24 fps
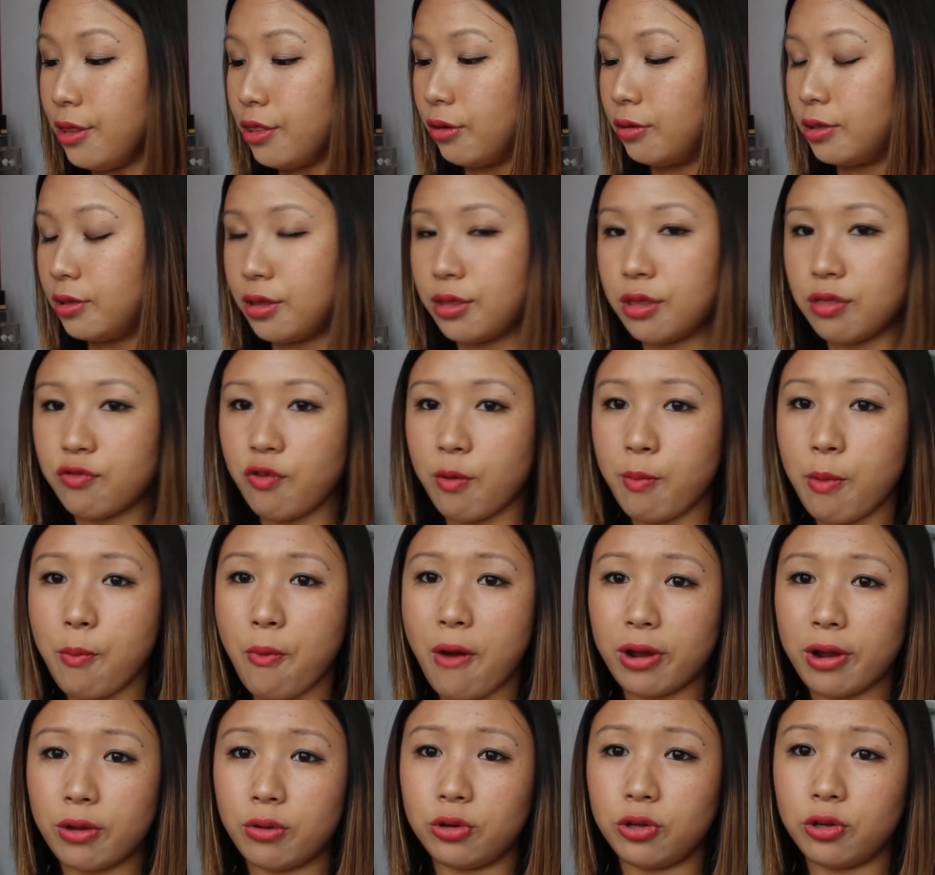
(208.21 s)
So this is from a
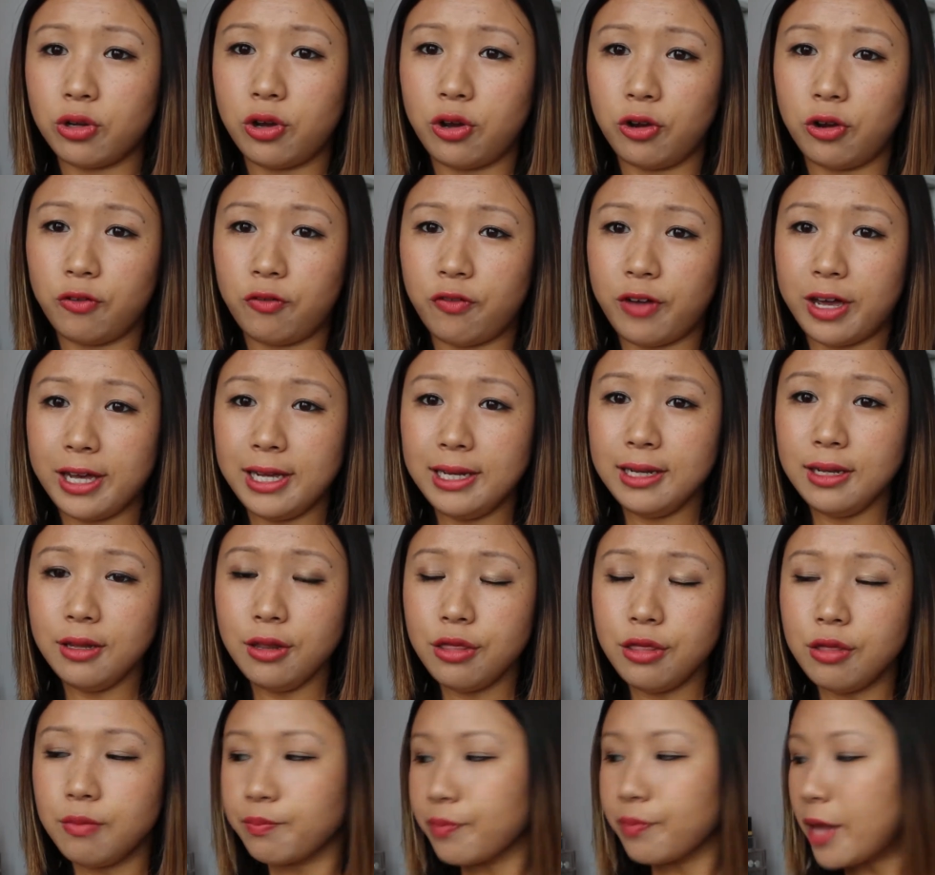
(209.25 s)
brand called Good
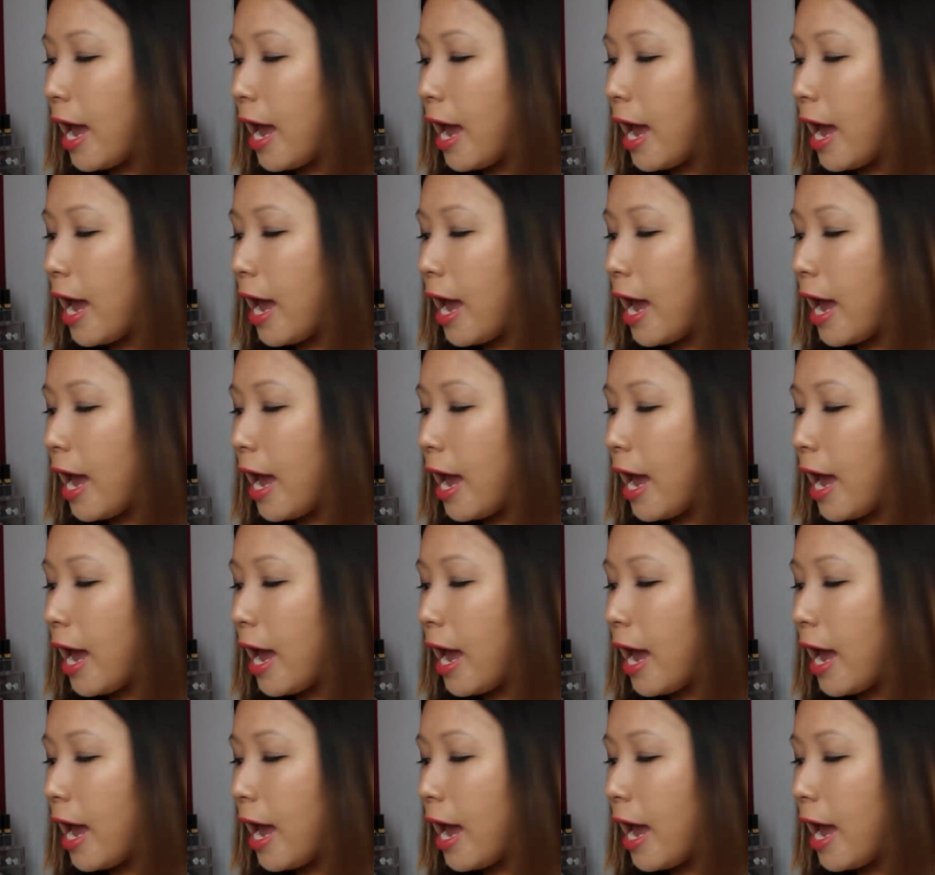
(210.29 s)
Things.